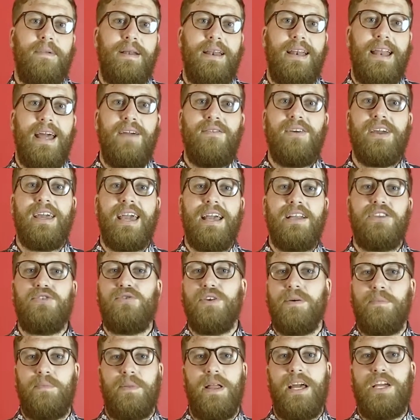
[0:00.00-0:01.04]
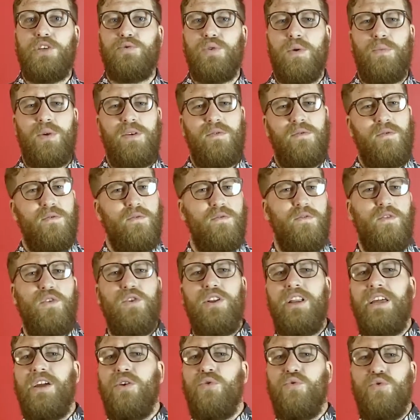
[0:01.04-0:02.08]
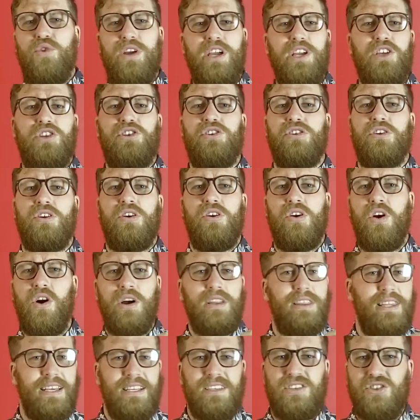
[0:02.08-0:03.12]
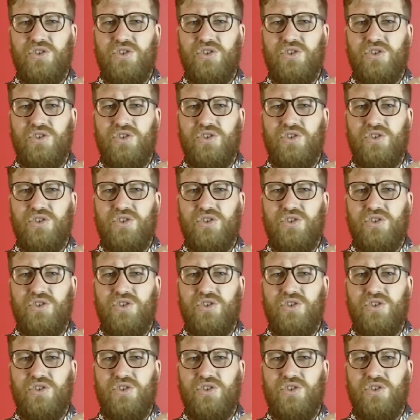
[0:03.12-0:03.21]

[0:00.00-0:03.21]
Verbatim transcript: never get to a place where we fully reach this